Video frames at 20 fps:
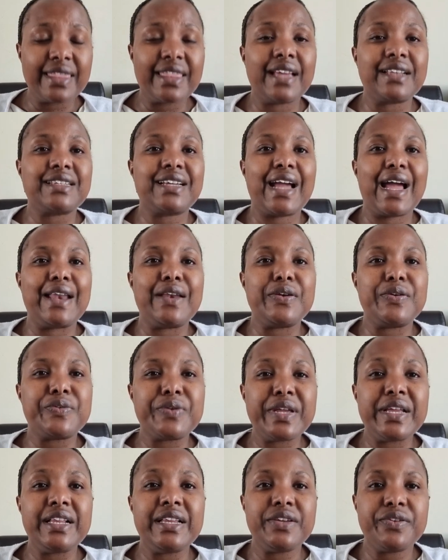that can
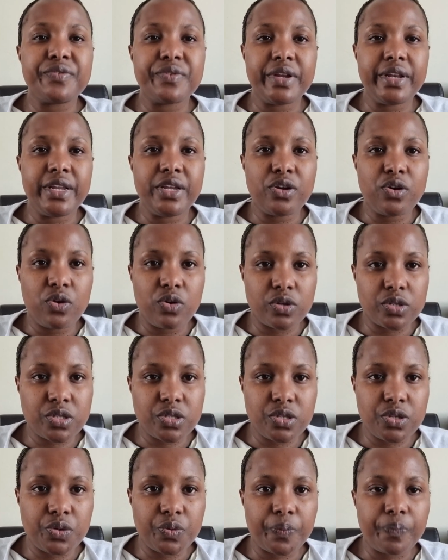really, really
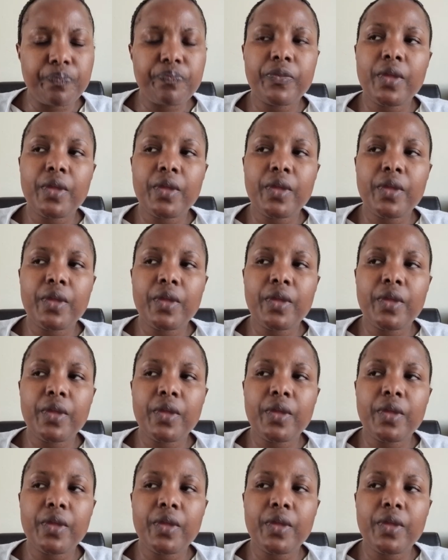cost you.